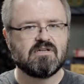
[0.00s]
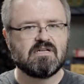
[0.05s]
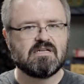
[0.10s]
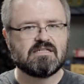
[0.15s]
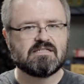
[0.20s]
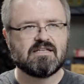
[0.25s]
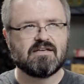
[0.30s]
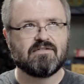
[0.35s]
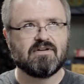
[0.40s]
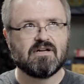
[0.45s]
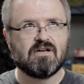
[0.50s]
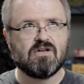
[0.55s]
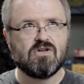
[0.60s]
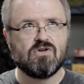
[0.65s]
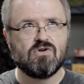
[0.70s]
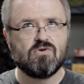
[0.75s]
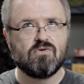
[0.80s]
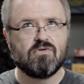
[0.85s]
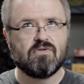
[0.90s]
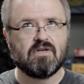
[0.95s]
in is they've got a
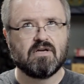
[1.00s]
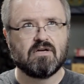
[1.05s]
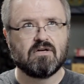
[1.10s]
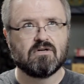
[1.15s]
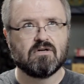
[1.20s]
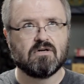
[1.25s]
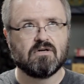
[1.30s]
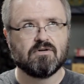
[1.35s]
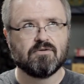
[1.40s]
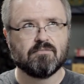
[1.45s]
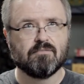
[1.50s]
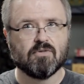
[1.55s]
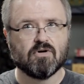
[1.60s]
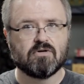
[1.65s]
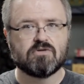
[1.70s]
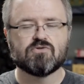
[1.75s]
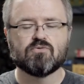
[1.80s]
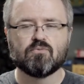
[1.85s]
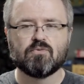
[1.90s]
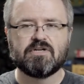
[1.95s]
new thing called
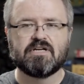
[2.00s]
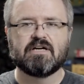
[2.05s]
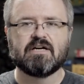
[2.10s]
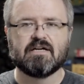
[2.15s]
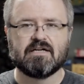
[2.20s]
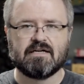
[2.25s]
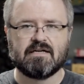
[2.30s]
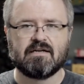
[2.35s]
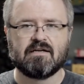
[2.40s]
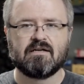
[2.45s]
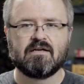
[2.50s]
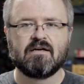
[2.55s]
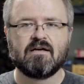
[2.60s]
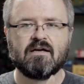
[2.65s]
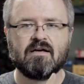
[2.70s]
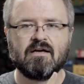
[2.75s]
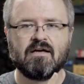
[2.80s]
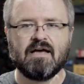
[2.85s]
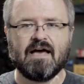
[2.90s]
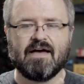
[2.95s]
Mercs Recon,
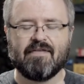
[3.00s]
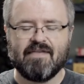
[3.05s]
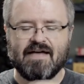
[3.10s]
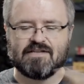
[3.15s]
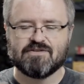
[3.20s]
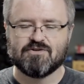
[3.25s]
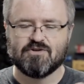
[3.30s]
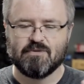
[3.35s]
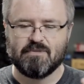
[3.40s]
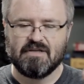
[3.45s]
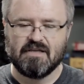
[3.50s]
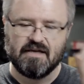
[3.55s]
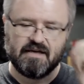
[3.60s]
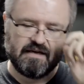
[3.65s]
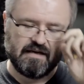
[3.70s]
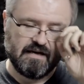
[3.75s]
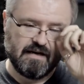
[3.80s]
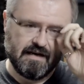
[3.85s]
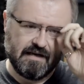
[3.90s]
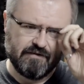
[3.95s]
and that's gonna be like
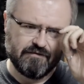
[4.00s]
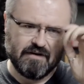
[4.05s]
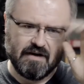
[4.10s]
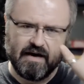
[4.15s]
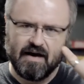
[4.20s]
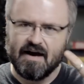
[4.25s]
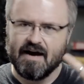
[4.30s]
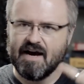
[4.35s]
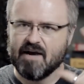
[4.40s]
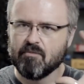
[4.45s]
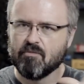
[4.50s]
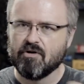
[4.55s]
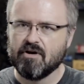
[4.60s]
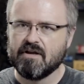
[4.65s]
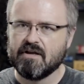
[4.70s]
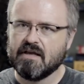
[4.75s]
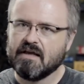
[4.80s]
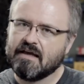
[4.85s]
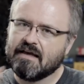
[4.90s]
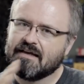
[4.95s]
kind of a
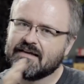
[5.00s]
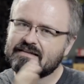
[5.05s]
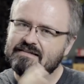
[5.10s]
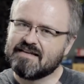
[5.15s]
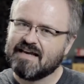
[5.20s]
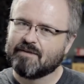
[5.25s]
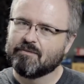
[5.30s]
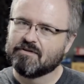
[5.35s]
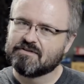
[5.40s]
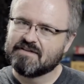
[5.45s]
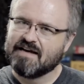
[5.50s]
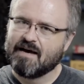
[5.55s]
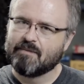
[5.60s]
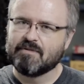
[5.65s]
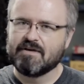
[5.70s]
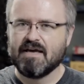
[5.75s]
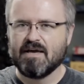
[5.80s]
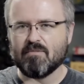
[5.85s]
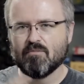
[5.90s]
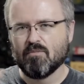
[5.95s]
hybrid tabletop
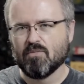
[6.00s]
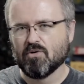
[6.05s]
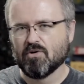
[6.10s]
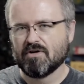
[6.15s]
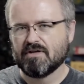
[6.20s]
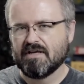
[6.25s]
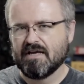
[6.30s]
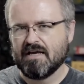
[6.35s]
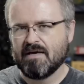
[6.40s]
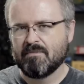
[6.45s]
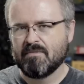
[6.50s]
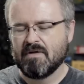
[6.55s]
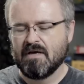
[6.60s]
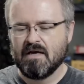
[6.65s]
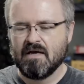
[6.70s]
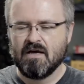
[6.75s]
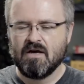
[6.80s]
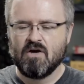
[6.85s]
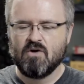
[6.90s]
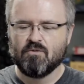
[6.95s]
game board game
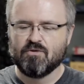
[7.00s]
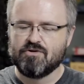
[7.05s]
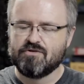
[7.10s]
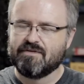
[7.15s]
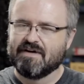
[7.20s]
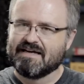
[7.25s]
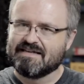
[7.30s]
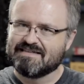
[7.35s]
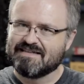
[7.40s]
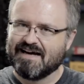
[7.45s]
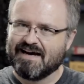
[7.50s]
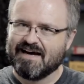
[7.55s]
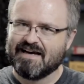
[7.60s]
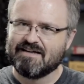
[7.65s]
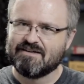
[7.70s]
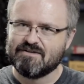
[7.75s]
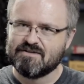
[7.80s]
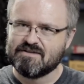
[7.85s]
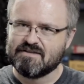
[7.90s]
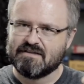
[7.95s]
where you've got
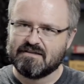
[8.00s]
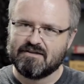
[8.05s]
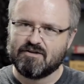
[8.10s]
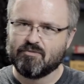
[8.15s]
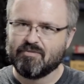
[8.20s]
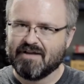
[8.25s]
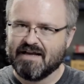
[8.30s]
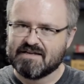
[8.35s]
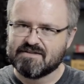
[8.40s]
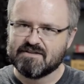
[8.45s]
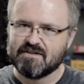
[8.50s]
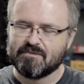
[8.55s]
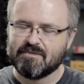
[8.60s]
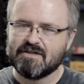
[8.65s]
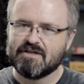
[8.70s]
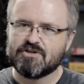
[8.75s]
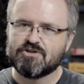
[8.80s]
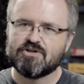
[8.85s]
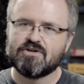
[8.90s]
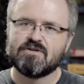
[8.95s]
tiles and little plastic
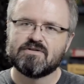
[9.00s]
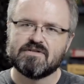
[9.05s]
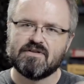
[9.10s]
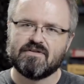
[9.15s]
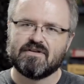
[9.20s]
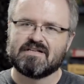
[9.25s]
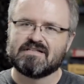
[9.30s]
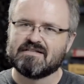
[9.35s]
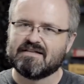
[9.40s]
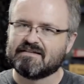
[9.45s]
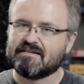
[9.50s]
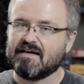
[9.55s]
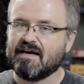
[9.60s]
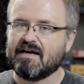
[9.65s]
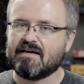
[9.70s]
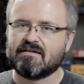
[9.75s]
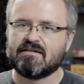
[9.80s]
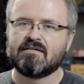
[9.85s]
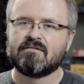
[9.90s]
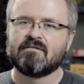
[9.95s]
miniatures and things like
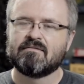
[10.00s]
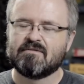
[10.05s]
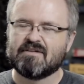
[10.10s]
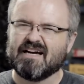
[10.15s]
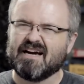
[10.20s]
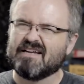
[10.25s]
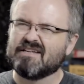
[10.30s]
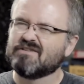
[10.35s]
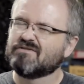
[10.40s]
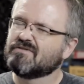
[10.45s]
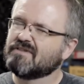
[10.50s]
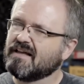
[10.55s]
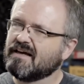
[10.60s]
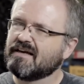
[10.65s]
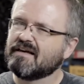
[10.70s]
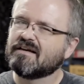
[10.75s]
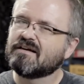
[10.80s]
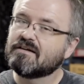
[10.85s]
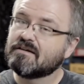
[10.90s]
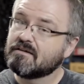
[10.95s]
that, kind of
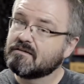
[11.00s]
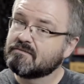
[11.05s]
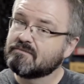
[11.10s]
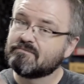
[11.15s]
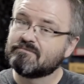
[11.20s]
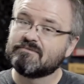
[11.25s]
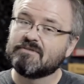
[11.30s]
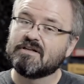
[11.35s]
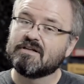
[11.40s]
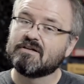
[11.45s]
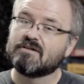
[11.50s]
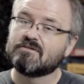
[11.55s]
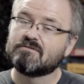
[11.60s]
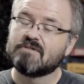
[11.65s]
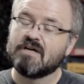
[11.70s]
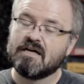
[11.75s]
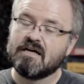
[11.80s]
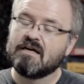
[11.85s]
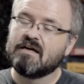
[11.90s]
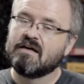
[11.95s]
like, you know,
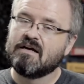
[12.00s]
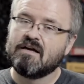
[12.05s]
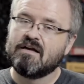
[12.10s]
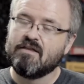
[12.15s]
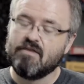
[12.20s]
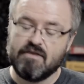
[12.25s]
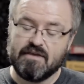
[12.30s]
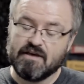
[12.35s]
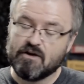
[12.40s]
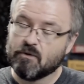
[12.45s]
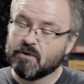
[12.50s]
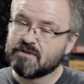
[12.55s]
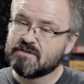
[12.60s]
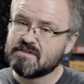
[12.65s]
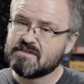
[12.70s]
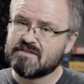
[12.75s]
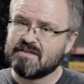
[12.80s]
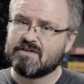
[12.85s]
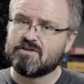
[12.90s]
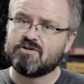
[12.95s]
the
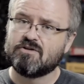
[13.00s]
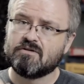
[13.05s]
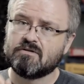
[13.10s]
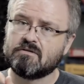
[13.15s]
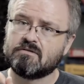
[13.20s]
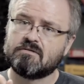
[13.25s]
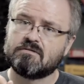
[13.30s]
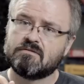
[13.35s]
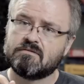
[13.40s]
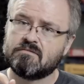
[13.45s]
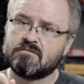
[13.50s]
quintessential